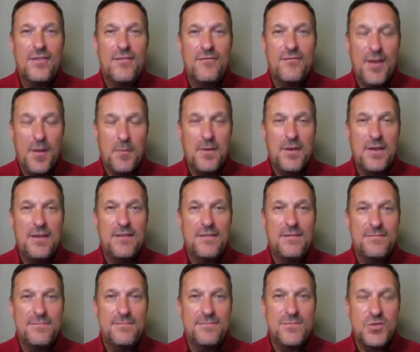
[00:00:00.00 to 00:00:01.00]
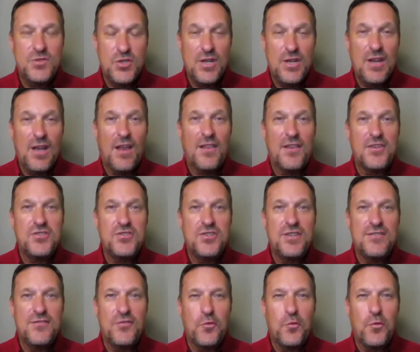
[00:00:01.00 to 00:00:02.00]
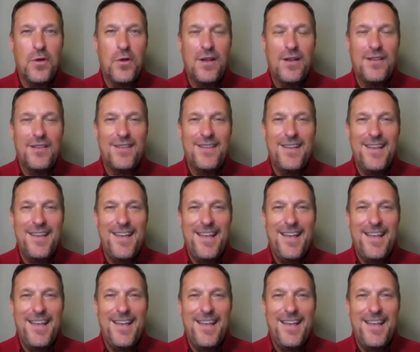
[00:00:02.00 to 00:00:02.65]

family genealogy as well.